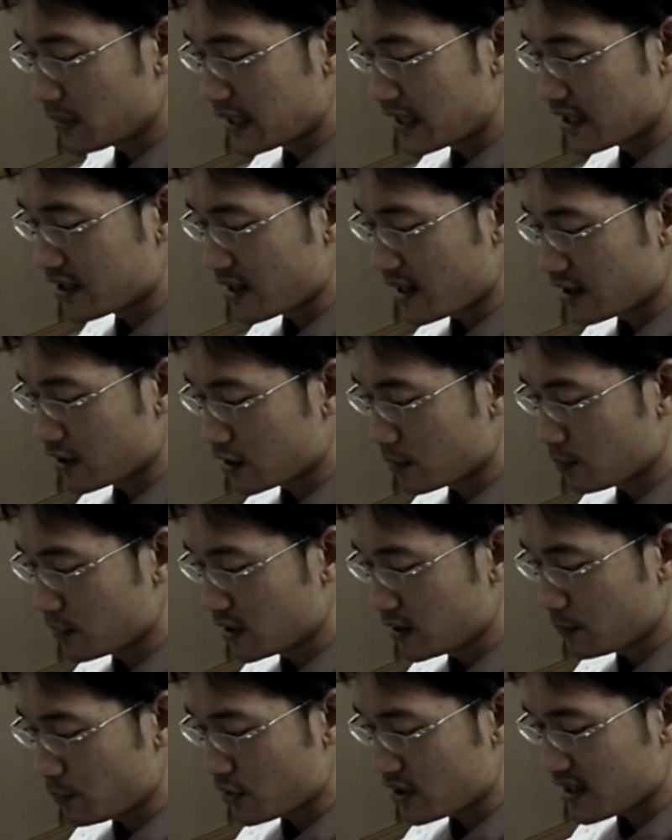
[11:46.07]
gentleman
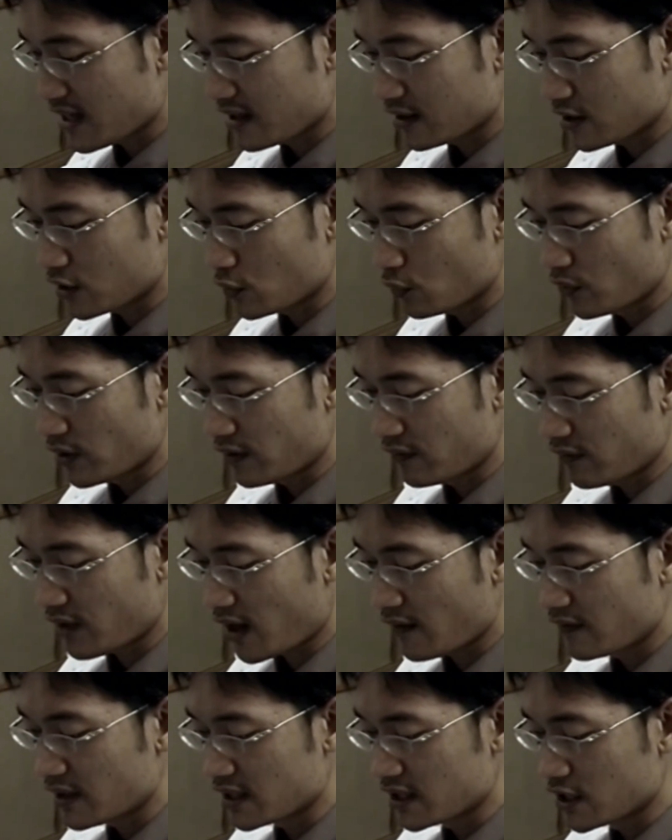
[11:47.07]
presented with 5
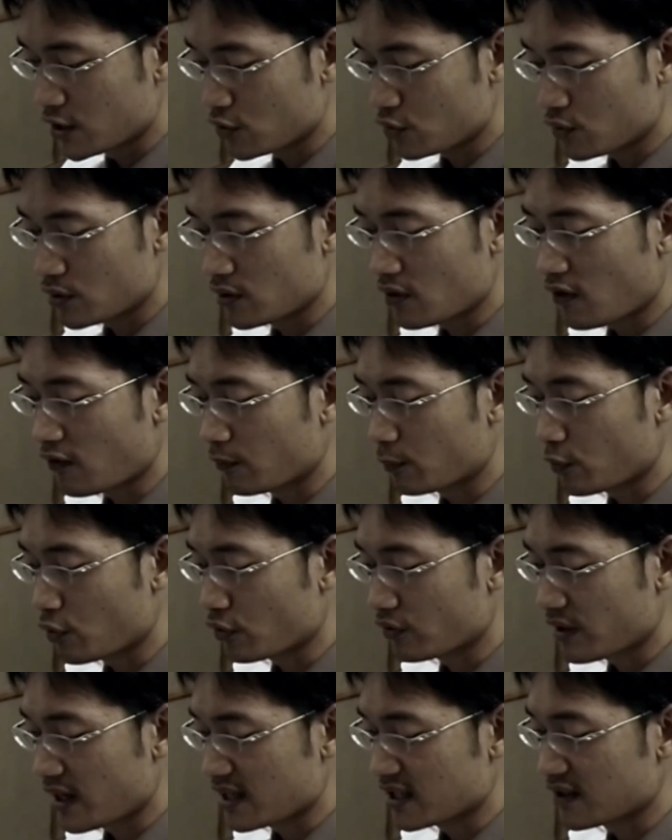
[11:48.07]
days history of
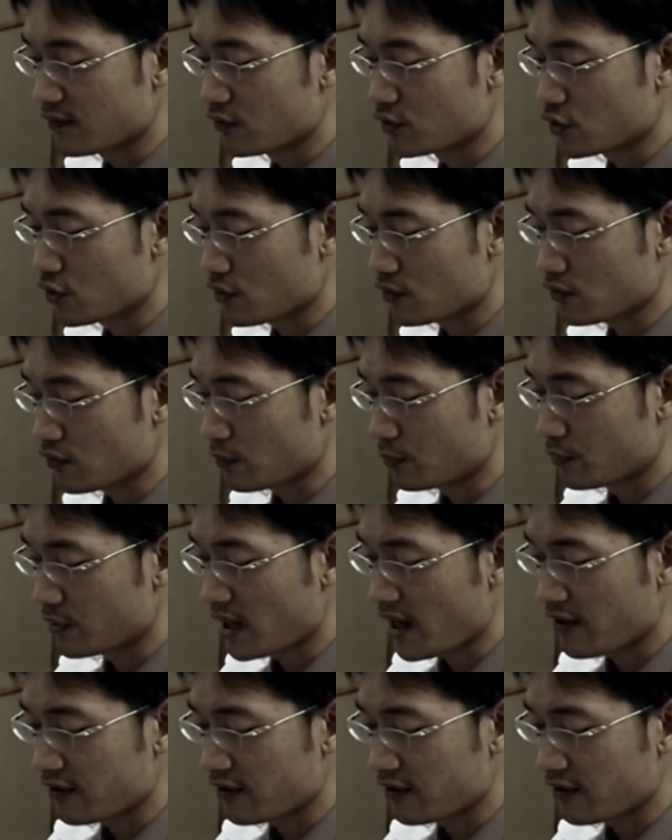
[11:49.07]
progressive shortness of breath,